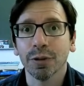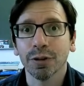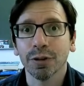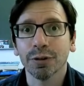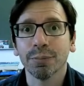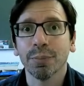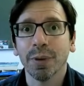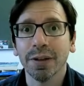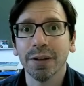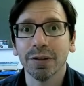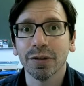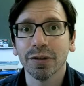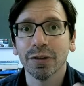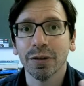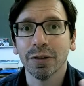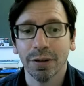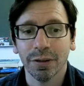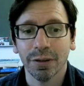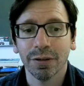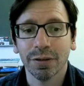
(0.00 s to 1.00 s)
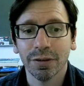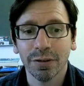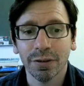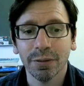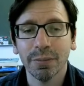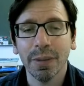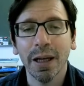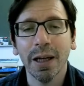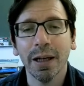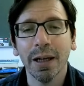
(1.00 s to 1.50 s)
springs to
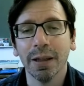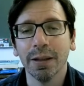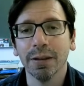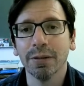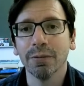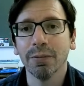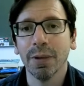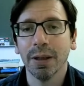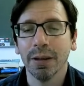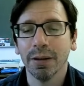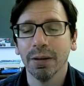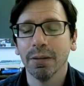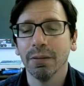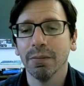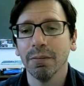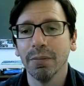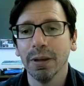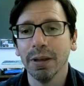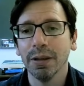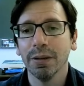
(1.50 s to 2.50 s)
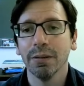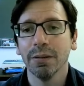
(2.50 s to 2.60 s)
mind when